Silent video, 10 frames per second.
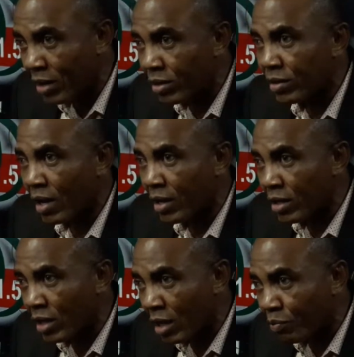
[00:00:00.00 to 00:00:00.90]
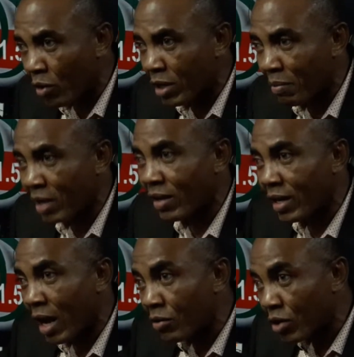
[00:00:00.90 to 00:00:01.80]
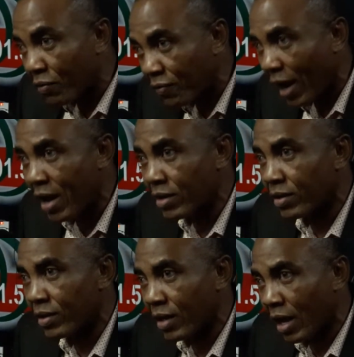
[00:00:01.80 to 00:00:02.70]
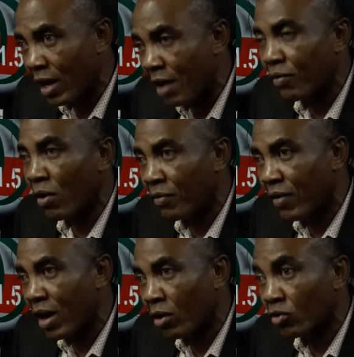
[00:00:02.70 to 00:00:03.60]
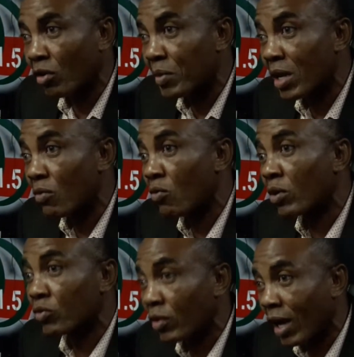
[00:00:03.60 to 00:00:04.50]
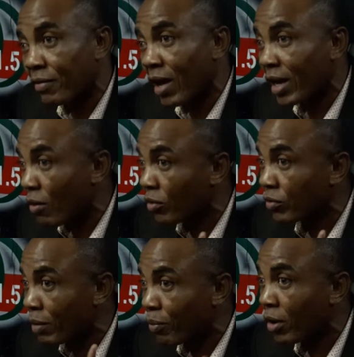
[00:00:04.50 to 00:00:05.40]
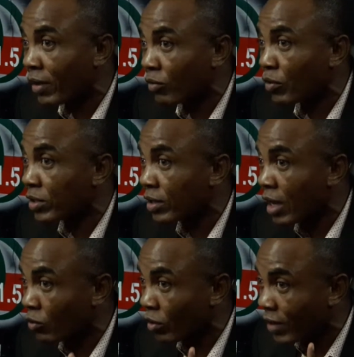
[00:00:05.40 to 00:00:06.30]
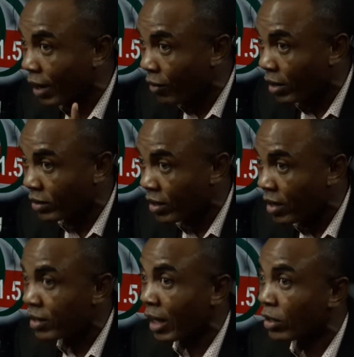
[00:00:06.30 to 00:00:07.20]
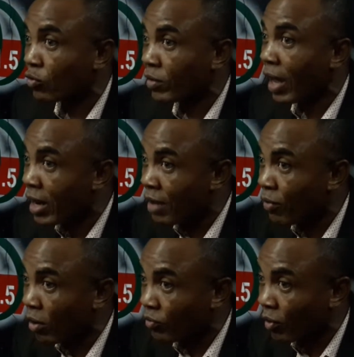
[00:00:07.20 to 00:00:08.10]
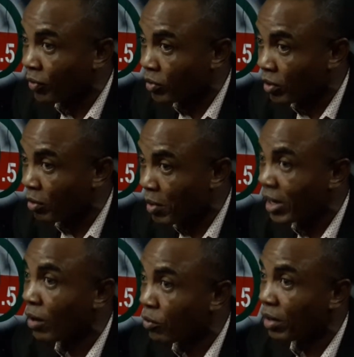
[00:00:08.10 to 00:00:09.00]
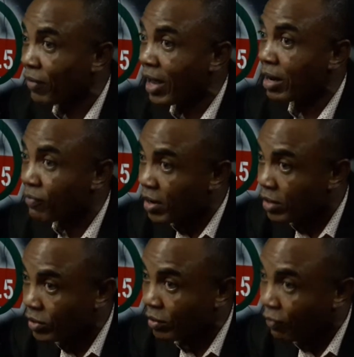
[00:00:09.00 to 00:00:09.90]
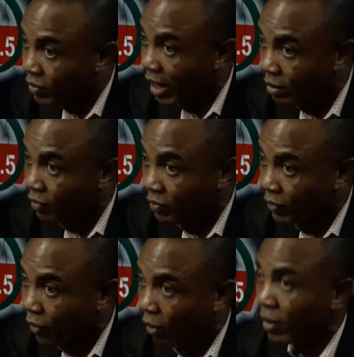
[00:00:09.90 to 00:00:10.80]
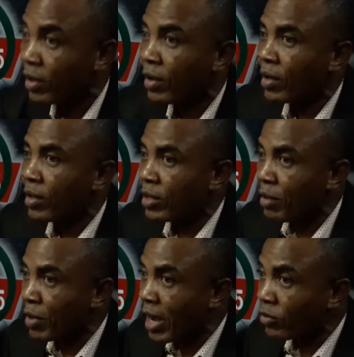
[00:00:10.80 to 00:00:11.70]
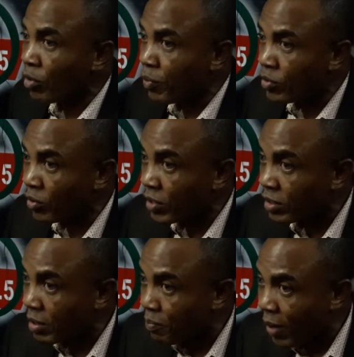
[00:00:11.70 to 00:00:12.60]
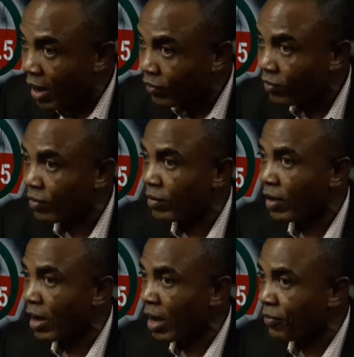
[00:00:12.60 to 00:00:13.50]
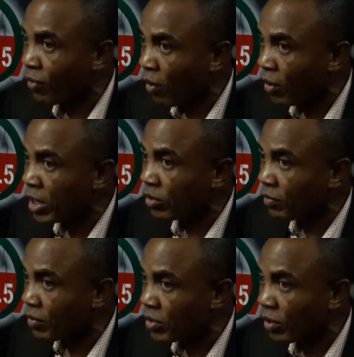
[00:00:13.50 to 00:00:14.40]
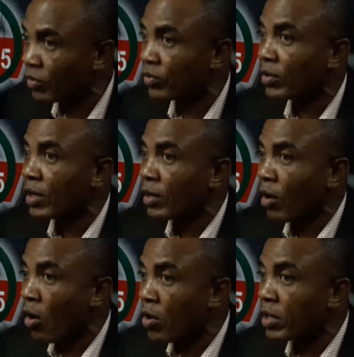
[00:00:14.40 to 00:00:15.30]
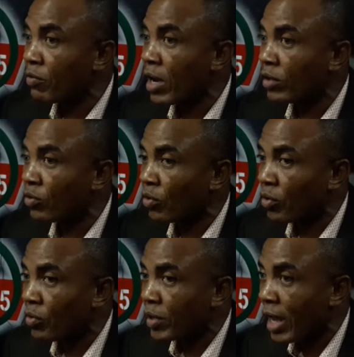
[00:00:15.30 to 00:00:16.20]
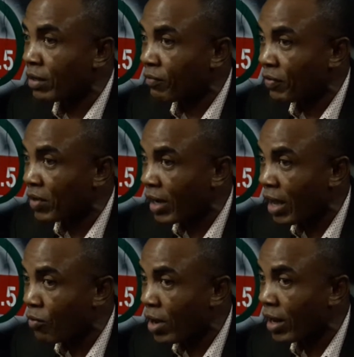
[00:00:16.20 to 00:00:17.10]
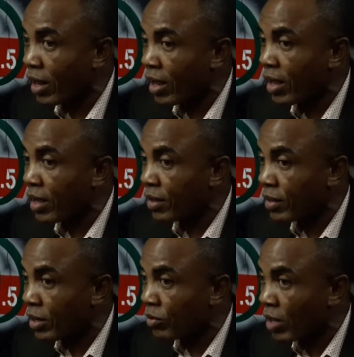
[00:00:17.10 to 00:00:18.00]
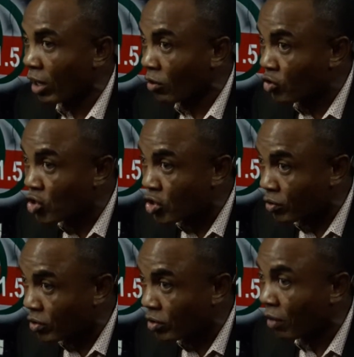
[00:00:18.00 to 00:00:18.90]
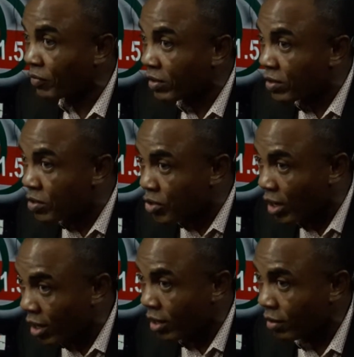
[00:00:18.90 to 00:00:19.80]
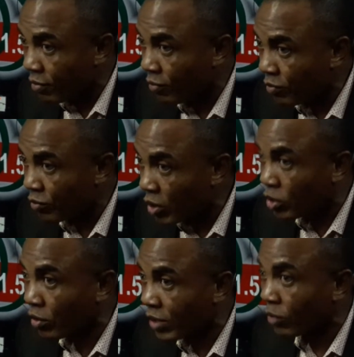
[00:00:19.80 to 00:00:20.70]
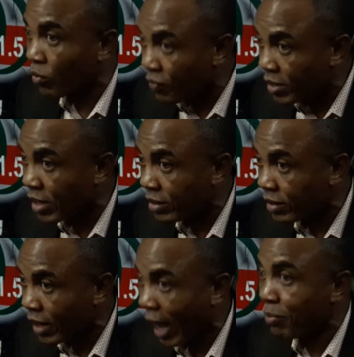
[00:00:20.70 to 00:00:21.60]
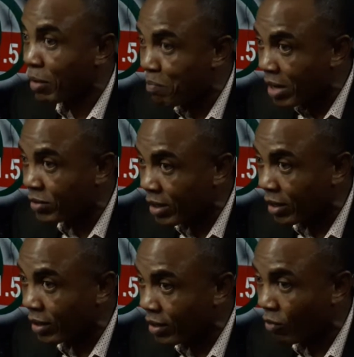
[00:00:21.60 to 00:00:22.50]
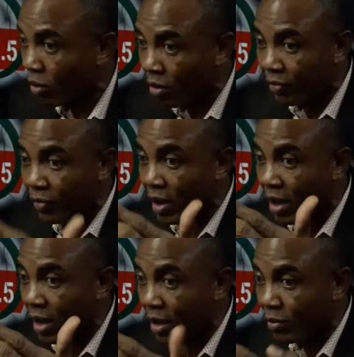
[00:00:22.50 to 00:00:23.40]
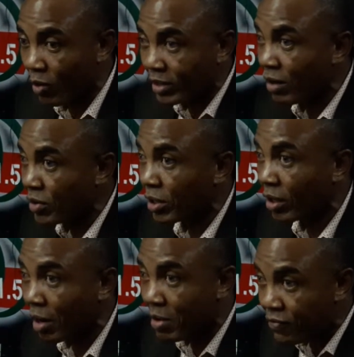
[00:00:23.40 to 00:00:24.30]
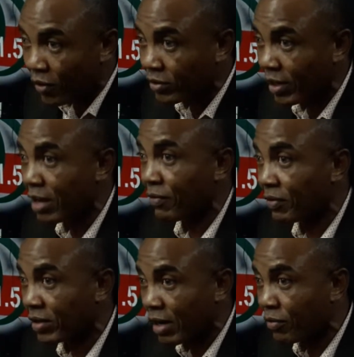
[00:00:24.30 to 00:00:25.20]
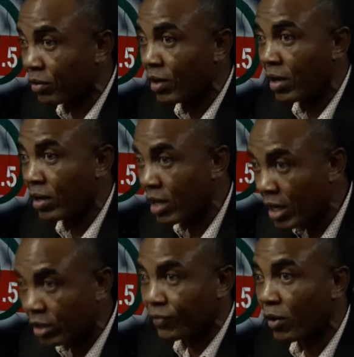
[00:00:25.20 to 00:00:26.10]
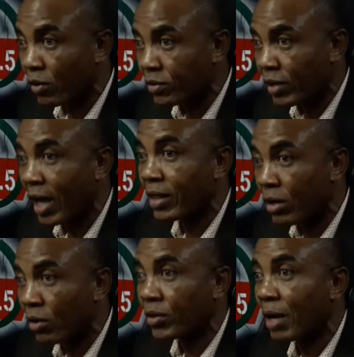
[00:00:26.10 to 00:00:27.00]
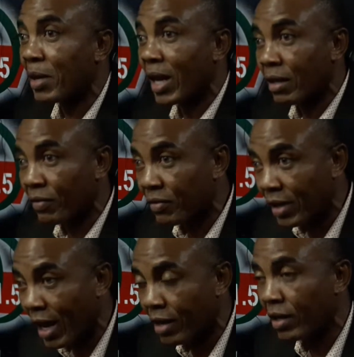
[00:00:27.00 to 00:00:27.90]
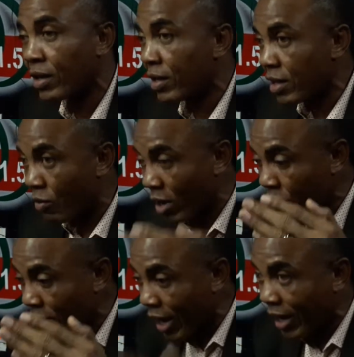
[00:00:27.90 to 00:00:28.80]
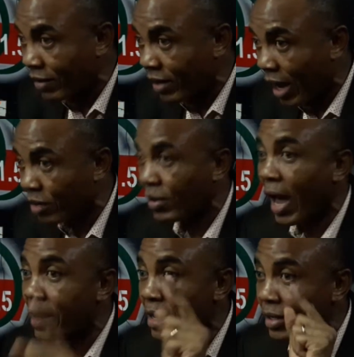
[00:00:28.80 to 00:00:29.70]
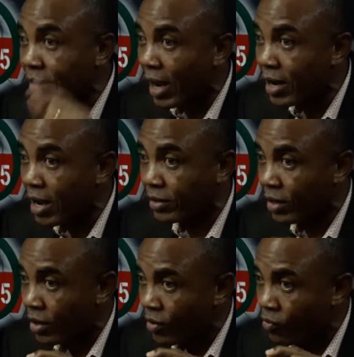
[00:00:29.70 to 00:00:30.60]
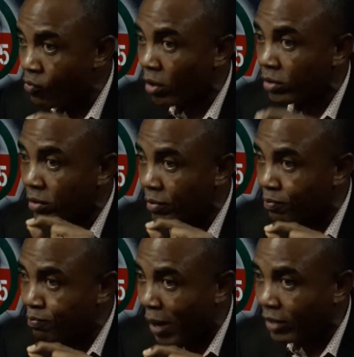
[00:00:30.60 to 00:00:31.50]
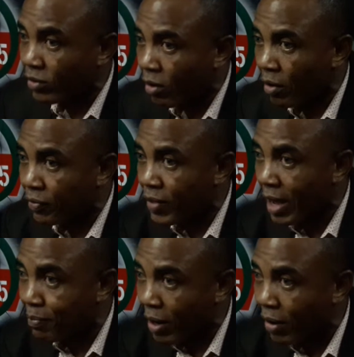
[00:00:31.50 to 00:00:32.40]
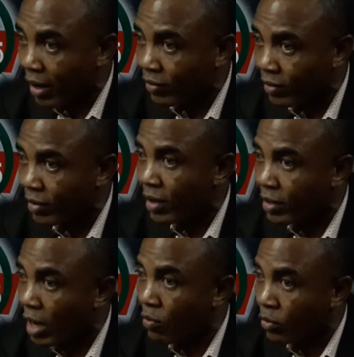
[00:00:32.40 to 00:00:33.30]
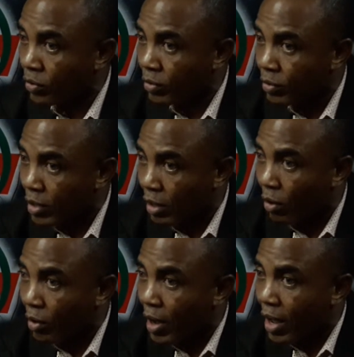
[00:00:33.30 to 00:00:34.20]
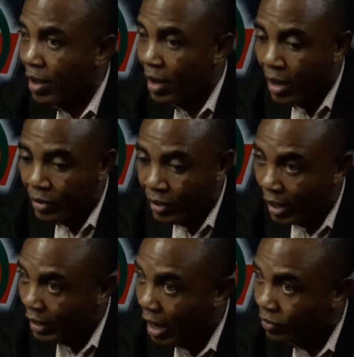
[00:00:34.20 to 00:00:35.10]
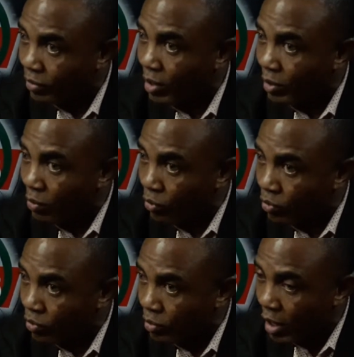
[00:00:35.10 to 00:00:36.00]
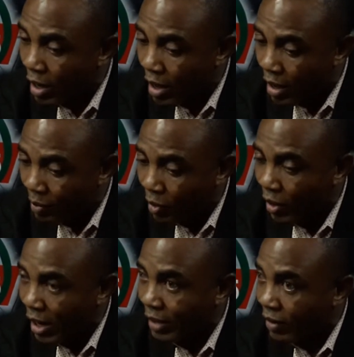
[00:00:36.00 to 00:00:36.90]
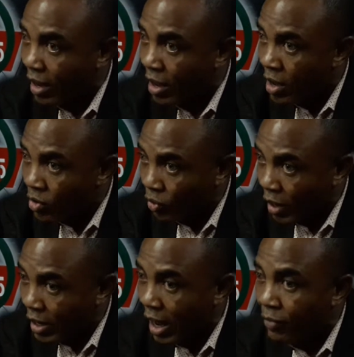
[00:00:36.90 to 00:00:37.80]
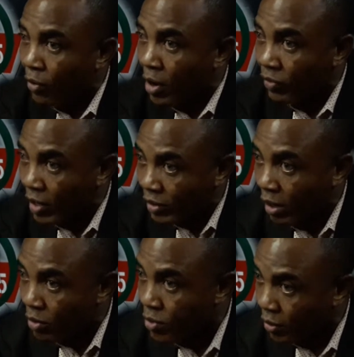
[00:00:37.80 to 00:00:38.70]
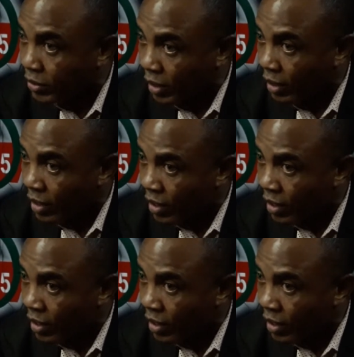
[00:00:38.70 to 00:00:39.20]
And, uh, this eight point demand that now defined the level of uh, autonomy they would want to have, and that was the point at which it was agreed that it was that level of, of autonomy that would define the federation. 1954, they began to put those things in place uh, for each of the regions all the way to 1959 when uh, the, the, constitutions of these three regions that were federate had been made ready. The one of uh, Western region coming first in 1957, the East followed, and the North came in 1959. They went to Lancaster House and decided what parts of their powers they would, you know, uh, uh, delegate, they would uh, uh, more or less uh, surrender for a central authority.